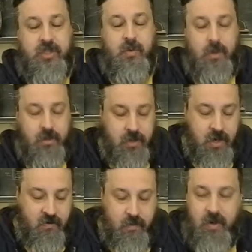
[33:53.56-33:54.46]
world,
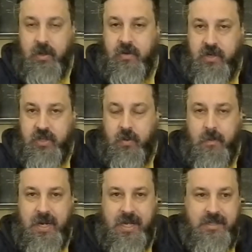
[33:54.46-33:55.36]
from the early Christian
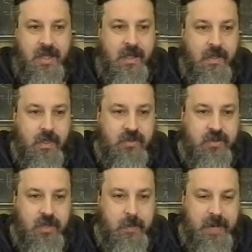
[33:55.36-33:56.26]
world, because
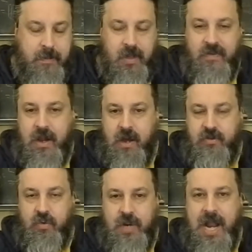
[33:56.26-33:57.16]
the people of the
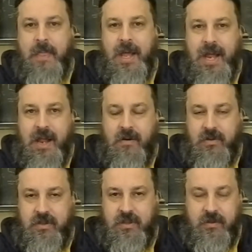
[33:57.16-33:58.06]
house who ran the
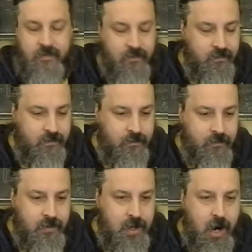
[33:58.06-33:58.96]
house
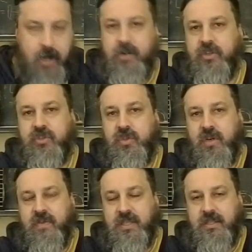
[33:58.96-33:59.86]
are your
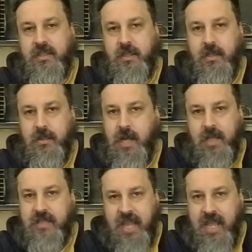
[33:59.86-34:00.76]
servants,
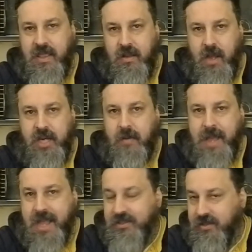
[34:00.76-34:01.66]
they're not your
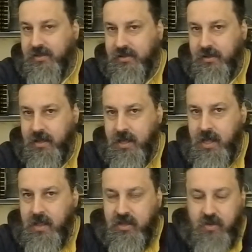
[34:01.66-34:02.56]
masters.
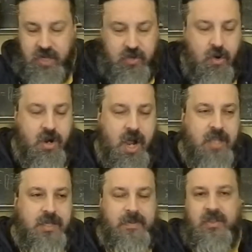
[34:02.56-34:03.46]
So this whole
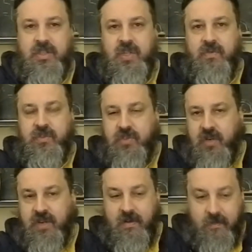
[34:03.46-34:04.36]
concept of the civil
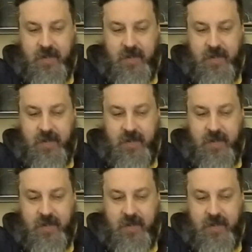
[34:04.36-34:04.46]
servant, of